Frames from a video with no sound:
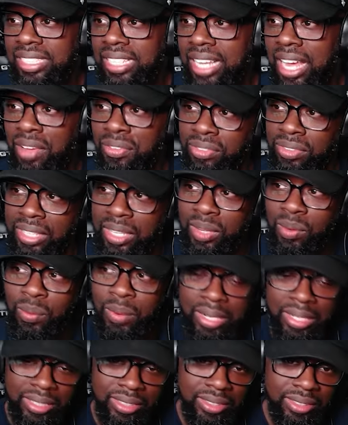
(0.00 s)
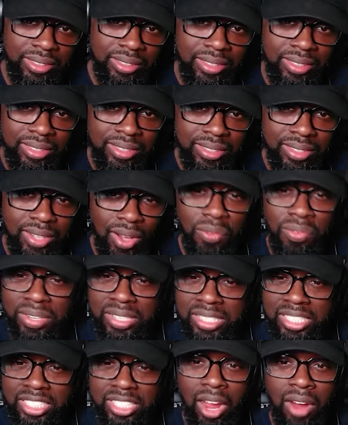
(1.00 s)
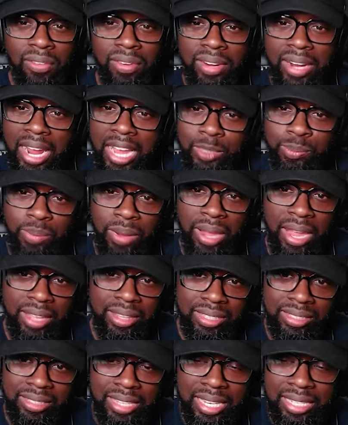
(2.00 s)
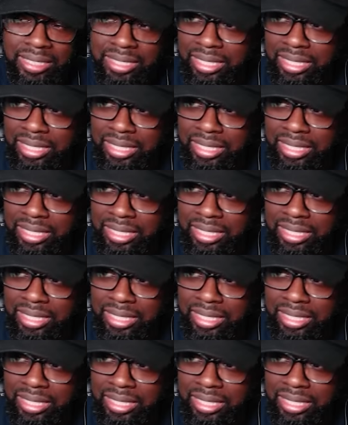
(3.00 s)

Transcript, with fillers: definitely winning over the sorry ass Panthers. That's